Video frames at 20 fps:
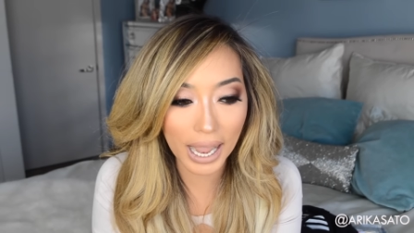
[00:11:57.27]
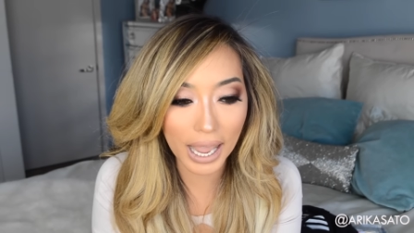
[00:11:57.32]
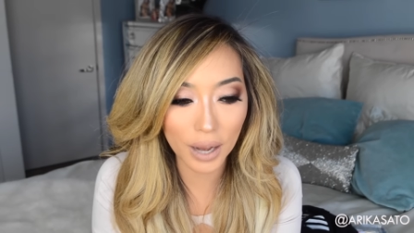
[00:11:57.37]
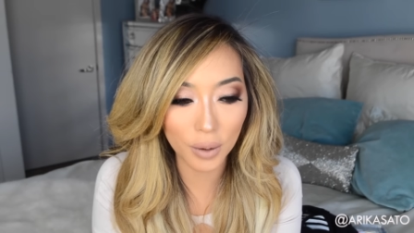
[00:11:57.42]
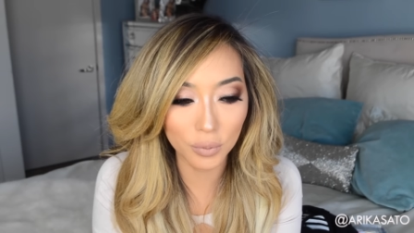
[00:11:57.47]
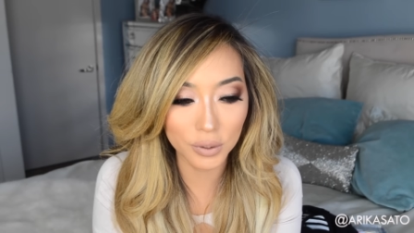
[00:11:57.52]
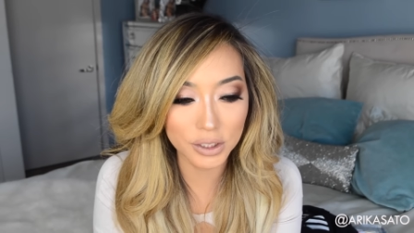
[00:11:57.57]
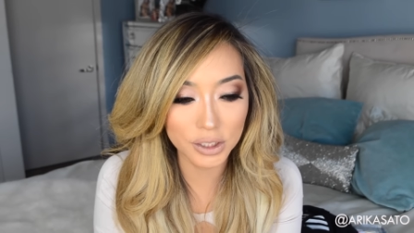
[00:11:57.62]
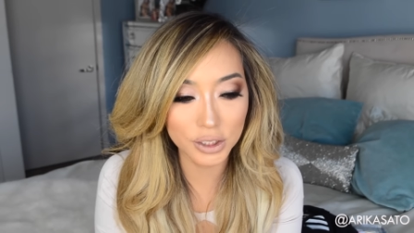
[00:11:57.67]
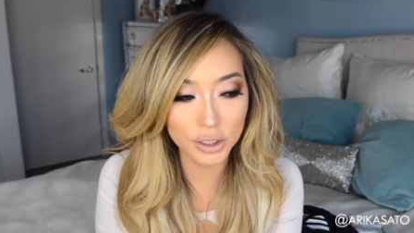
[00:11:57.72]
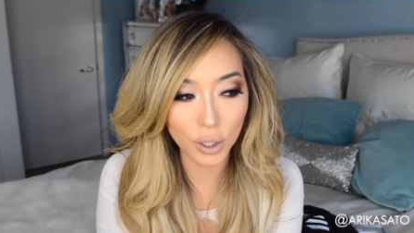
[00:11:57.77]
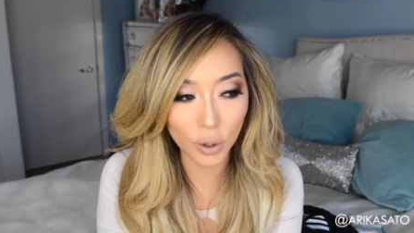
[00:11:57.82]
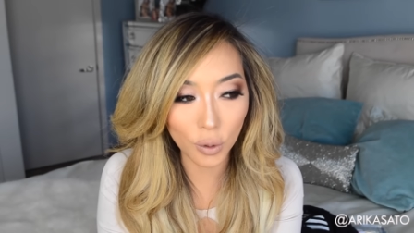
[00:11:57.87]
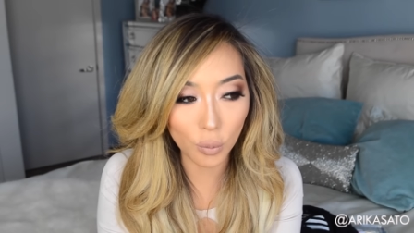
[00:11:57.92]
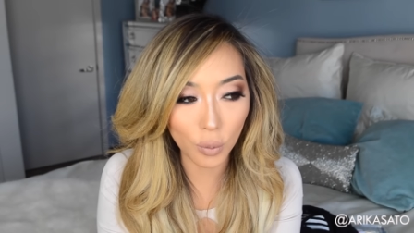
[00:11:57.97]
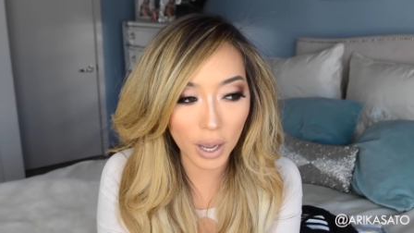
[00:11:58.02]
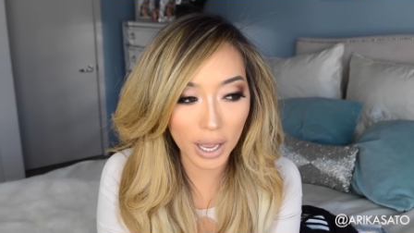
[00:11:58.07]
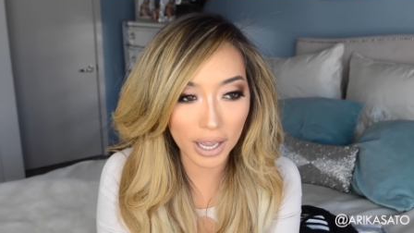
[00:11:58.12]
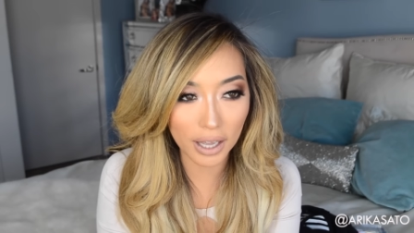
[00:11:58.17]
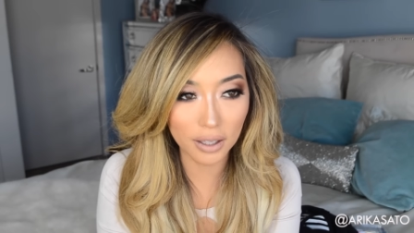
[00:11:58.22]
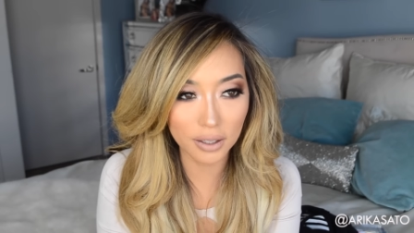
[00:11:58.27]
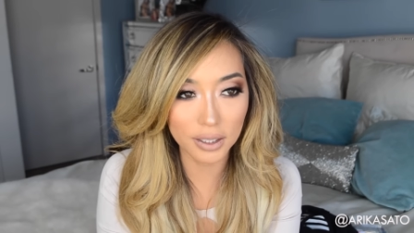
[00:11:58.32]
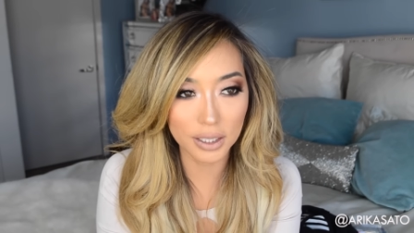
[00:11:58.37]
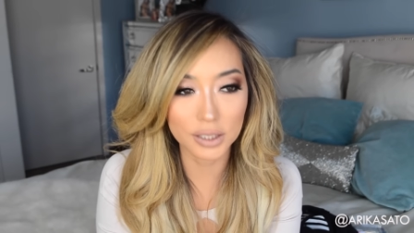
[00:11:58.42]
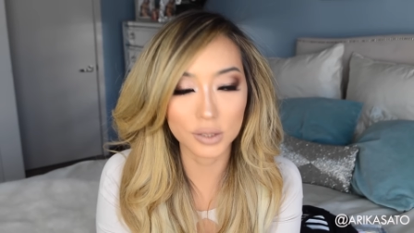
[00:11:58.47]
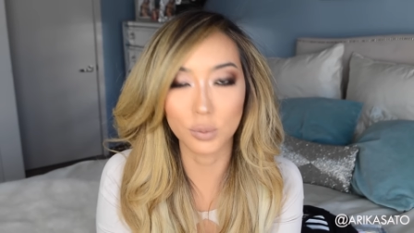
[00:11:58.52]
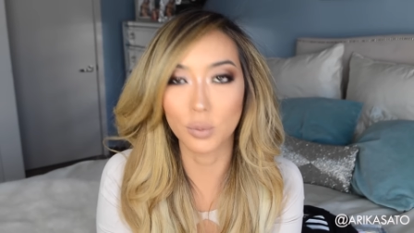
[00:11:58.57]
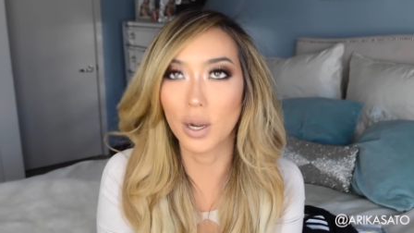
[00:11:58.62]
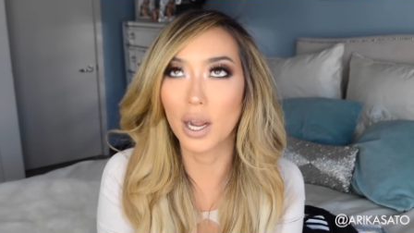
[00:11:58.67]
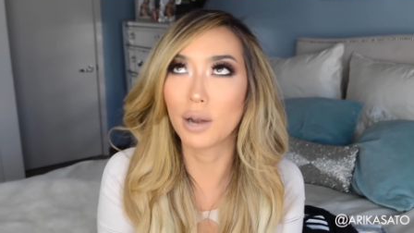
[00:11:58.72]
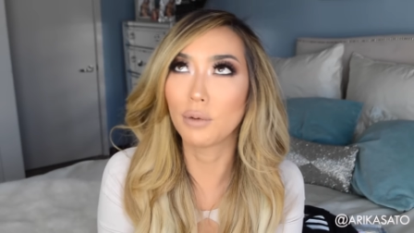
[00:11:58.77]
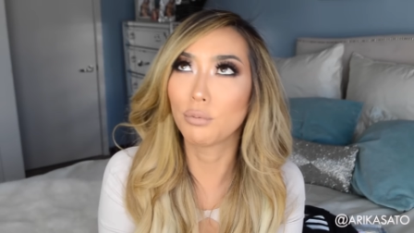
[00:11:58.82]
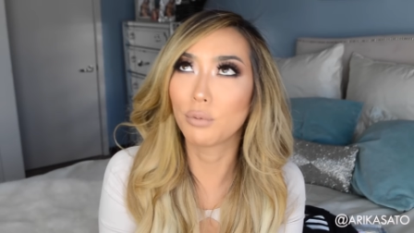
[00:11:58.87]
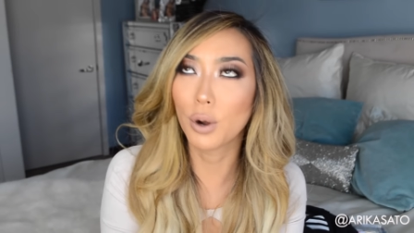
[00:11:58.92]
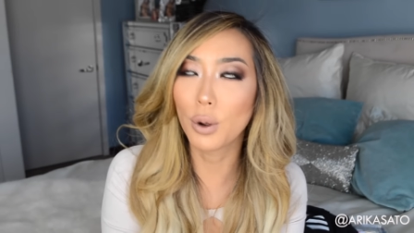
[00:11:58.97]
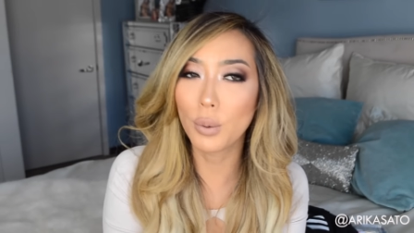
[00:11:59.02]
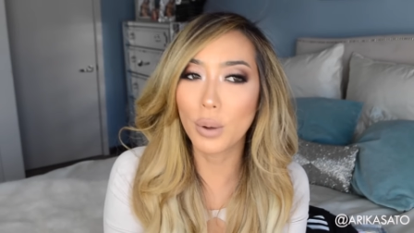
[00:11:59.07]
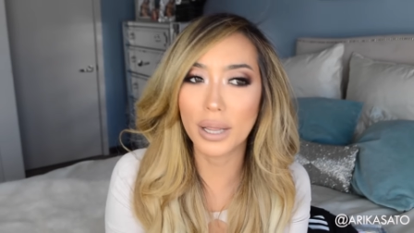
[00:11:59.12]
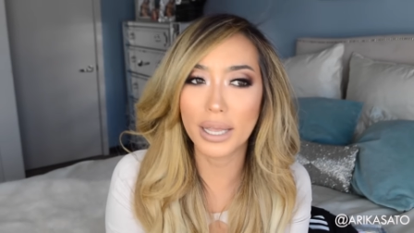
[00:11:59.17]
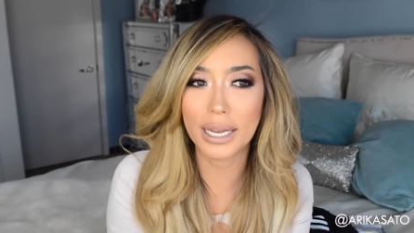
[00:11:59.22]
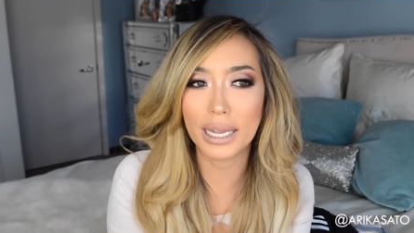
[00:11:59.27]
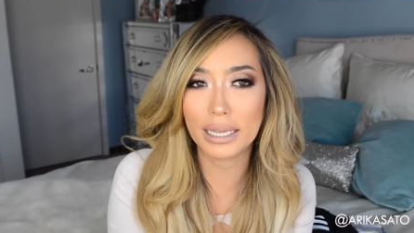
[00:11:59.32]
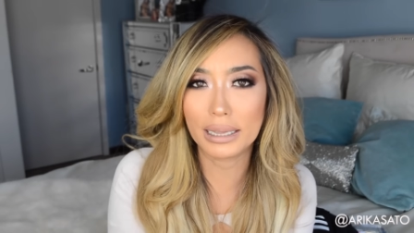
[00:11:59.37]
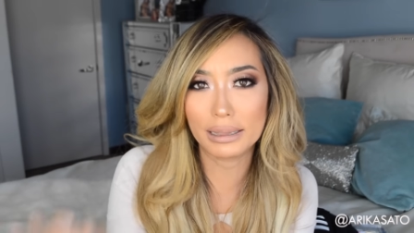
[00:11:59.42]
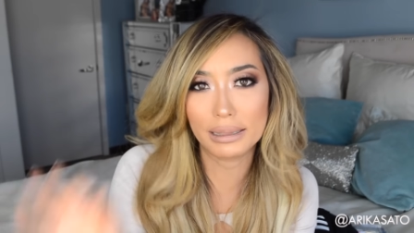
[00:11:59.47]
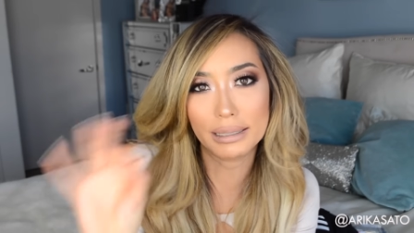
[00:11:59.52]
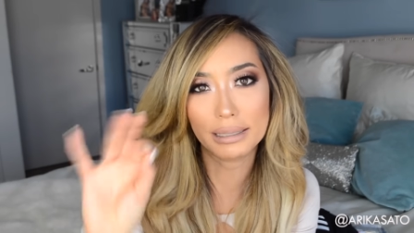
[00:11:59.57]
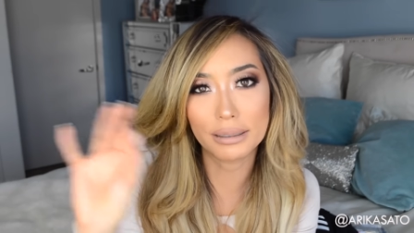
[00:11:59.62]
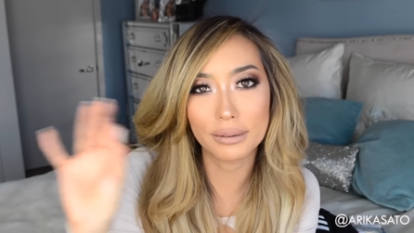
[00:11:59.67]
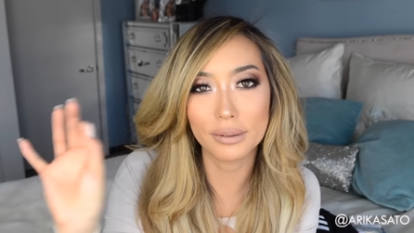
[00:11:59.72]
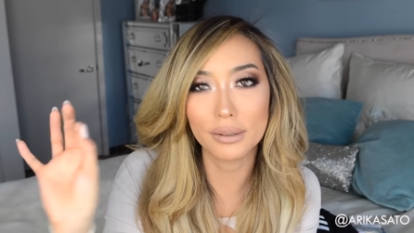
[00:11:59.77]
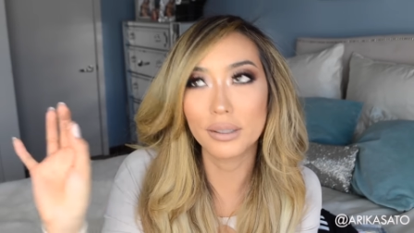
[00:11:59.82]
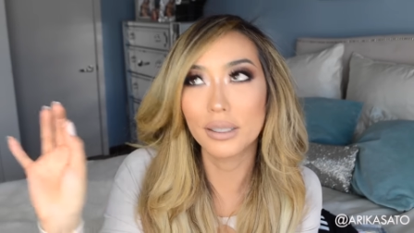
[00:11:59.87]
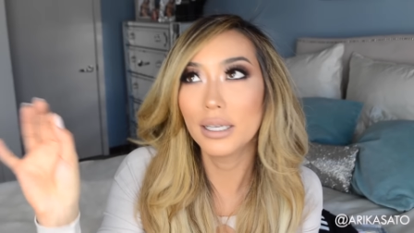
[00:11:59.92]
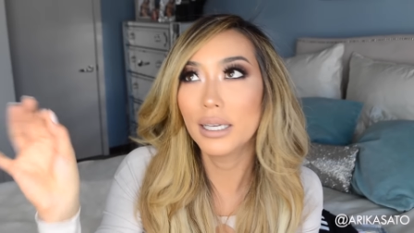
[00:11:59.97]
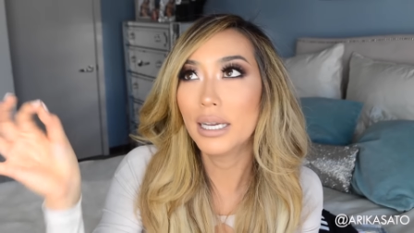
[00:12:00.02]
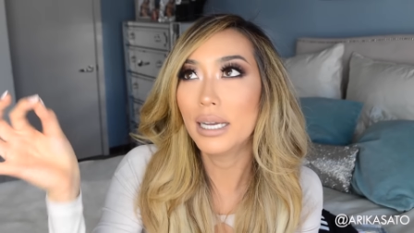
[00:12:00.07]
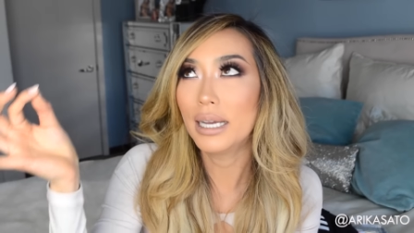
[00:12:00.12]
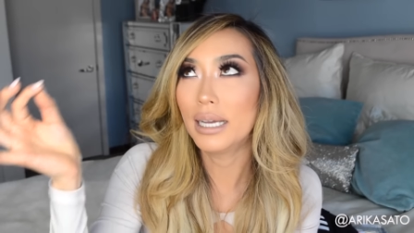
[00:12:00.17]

And what's so wild is when I wrote like a little